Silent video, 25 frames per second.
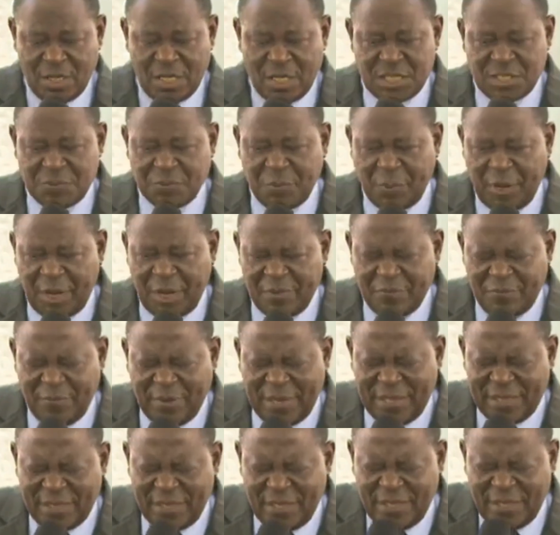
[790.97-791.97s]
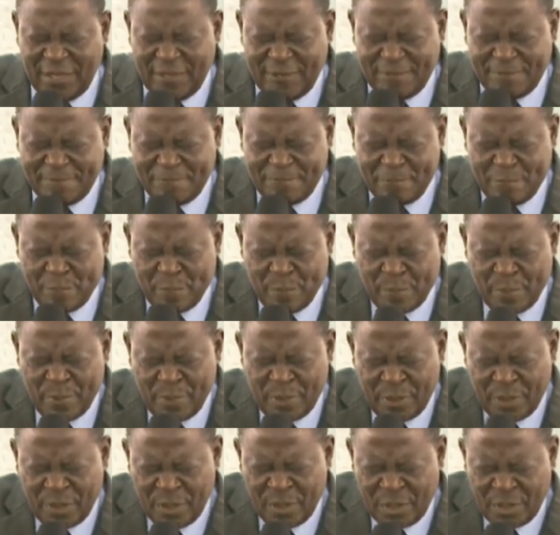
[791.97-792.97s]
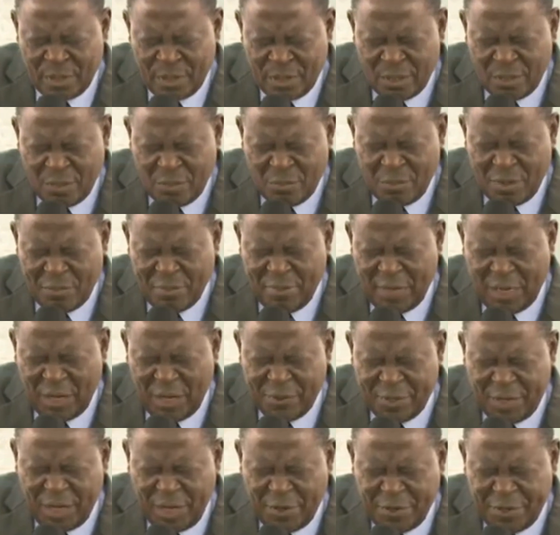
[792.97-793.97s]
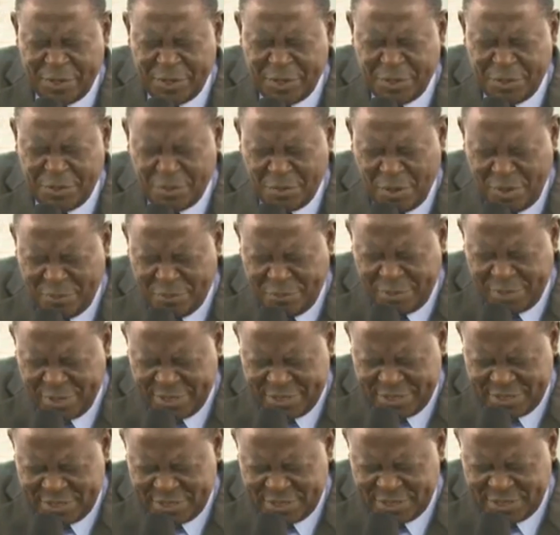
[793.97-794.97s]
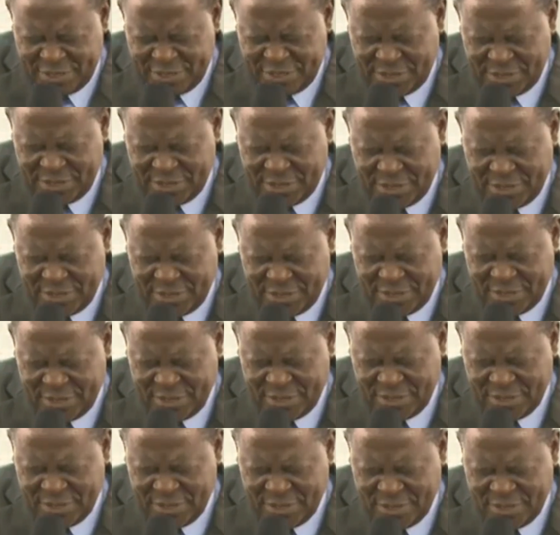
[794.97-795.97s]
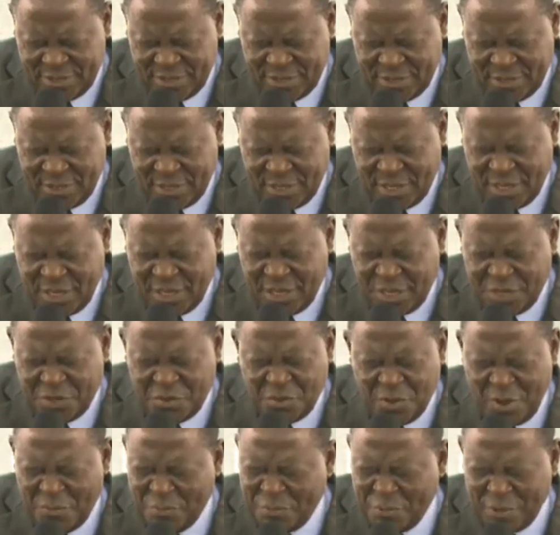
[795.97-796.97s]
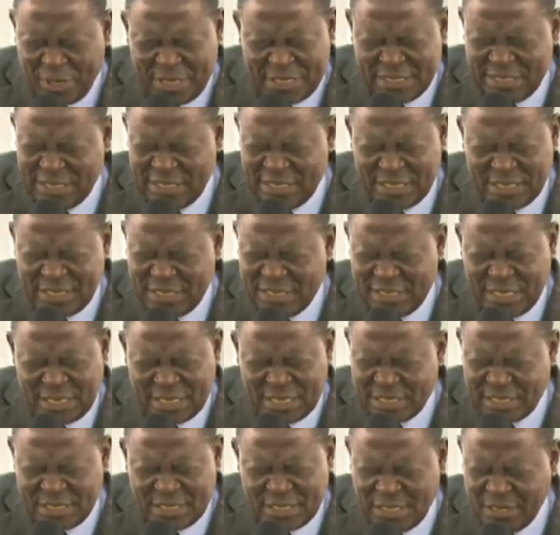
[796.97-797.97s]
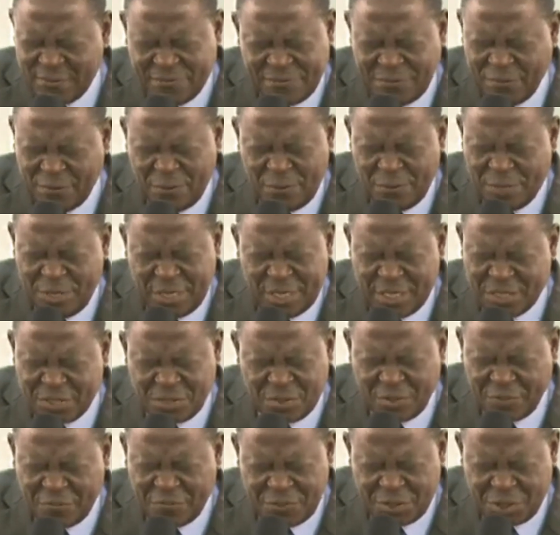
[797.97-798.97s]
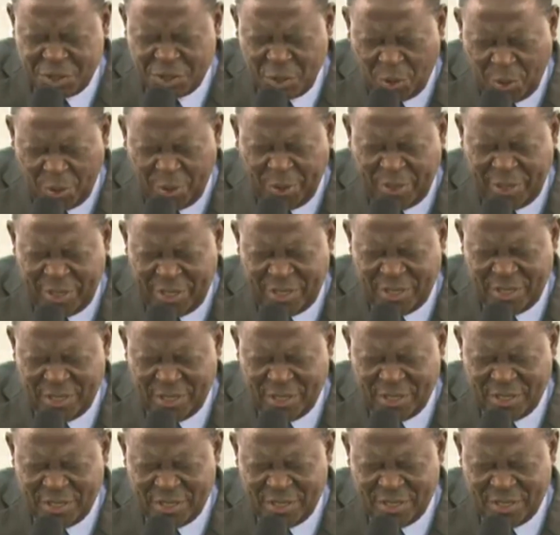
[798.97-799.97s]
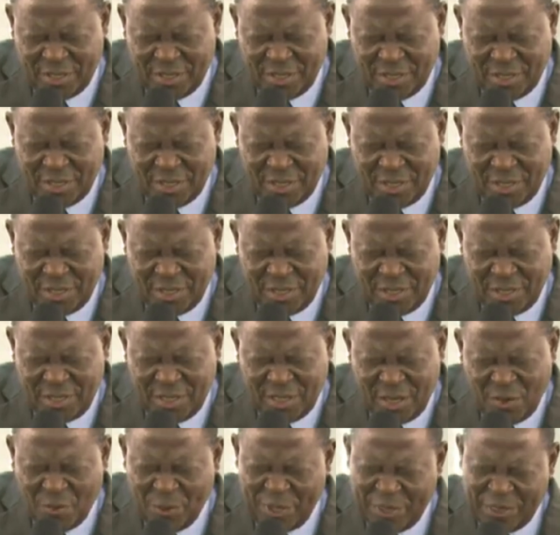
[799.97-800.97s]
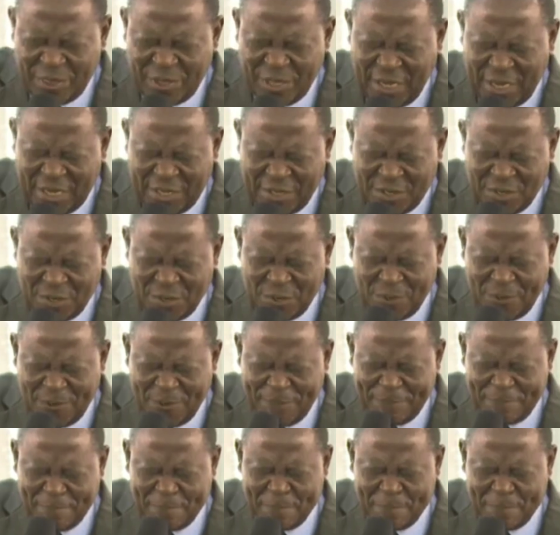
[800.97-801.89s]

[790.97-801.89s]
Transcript: Let's pray. Father, we bow down in your presence. In your presence, there is the fullness of joy. And we thank you.